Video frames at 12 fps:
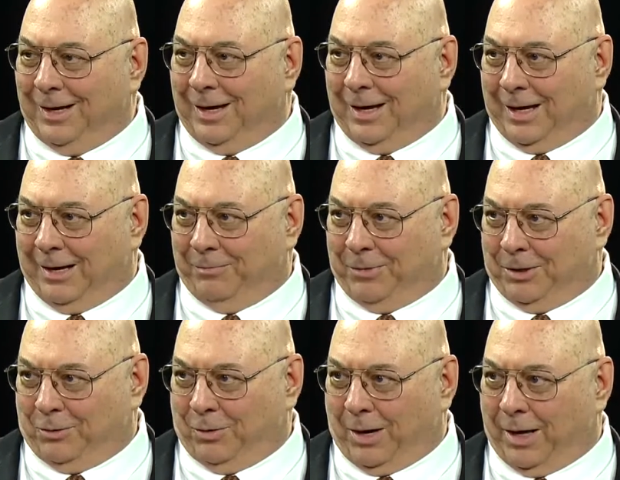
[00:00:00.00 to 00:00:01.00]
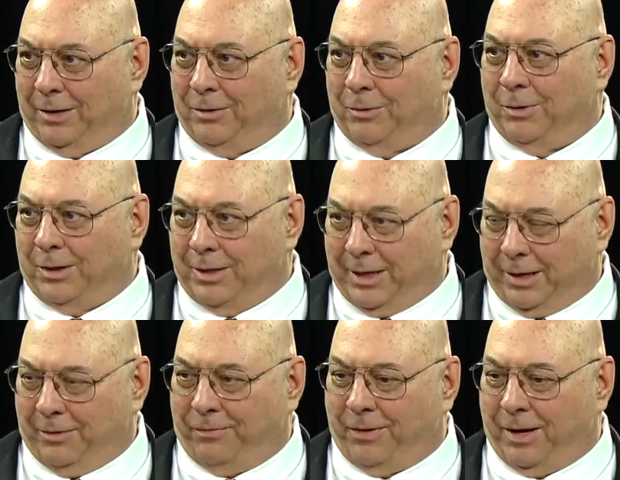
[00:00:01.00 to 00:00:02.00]
to try to
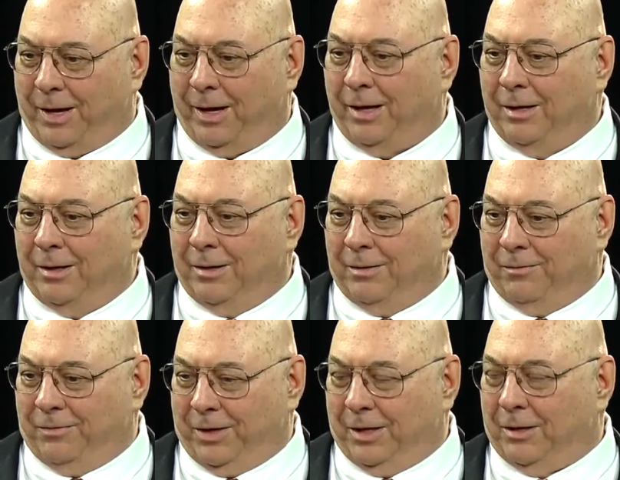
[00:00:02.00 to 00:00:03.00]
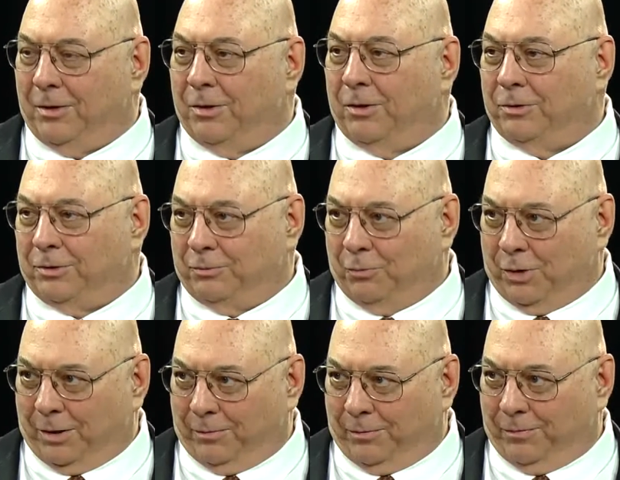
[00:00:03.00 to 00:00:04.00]
identify vehicles,
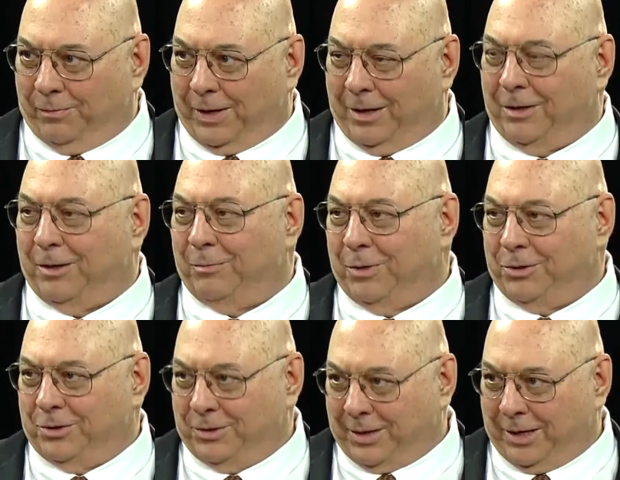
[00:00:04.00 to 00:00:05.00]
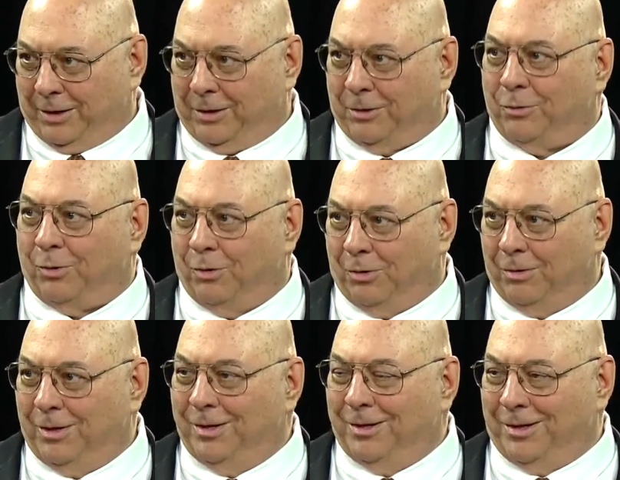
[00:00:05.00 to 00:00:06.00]
what are making the emissions, how to
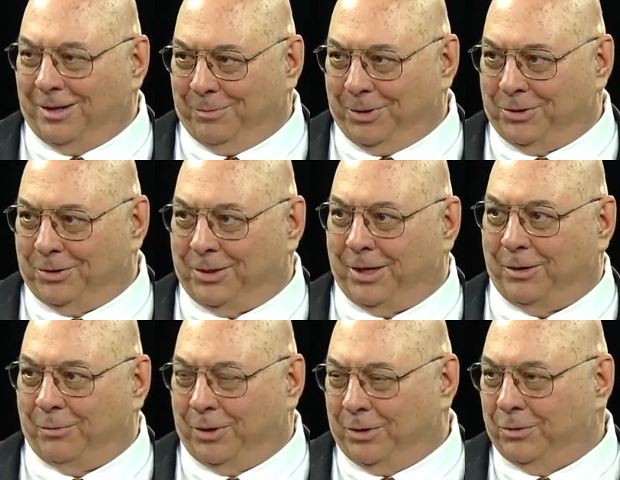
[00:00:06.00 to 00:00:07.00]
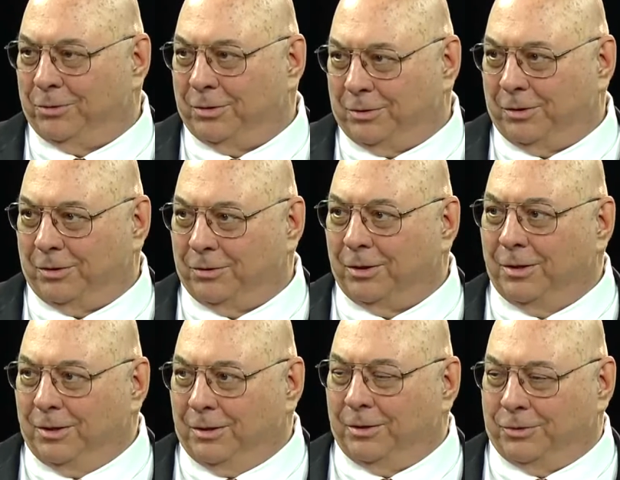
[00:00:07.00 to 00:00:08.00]
control the emissions, how to reduce it. So
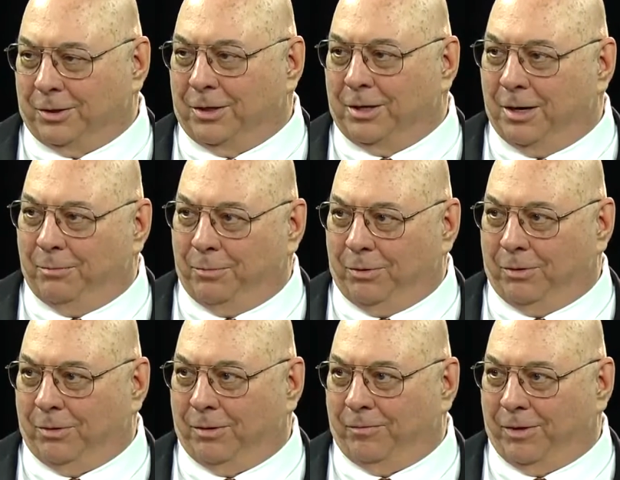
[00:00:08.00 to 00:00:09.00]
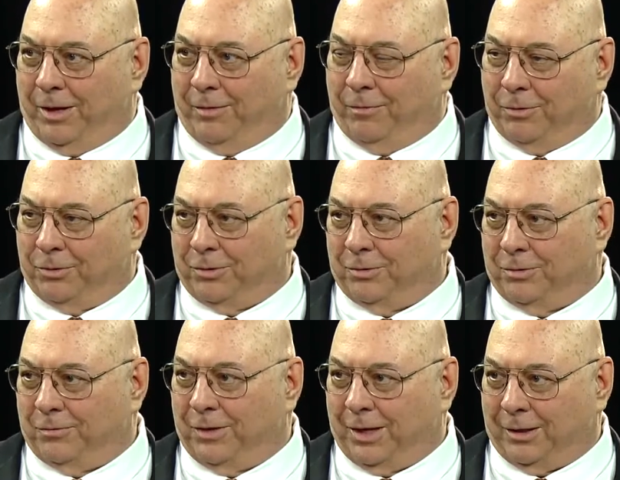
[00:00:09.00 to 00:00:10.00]
there's a number of the evolutions
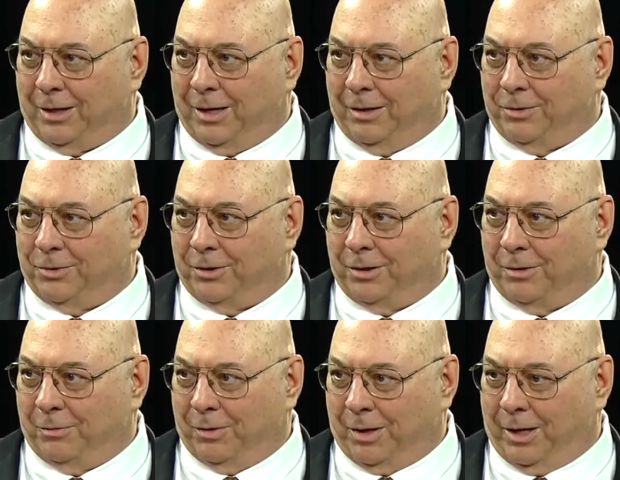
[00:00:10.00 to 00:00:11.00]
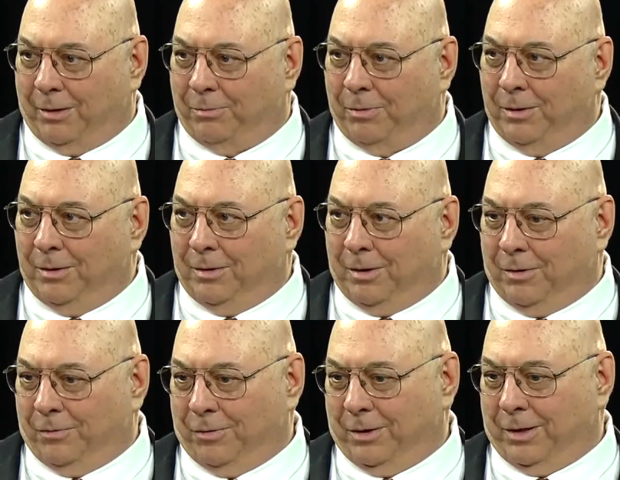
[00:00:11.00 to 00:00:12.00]
of technology that will help
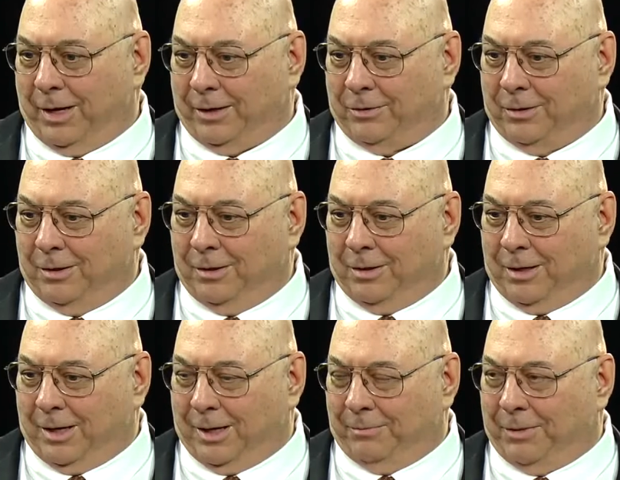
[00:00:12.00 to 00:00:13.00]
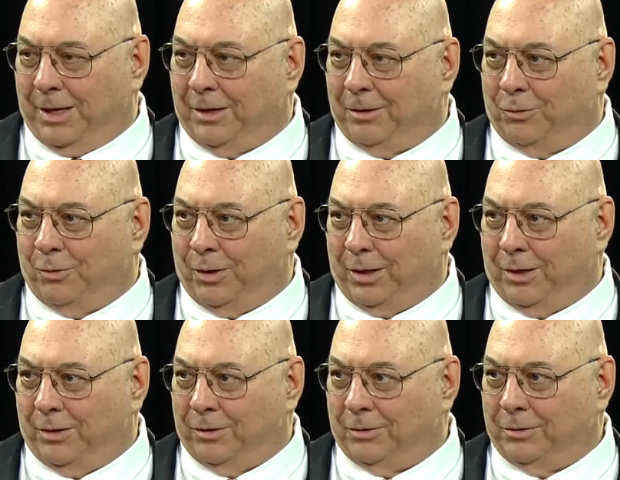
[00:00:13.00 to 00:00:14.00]
over the next 10 to 20
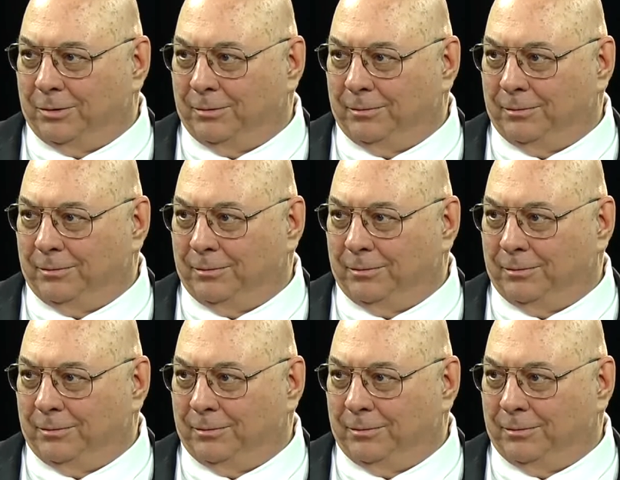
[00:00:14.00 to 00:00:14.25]
years.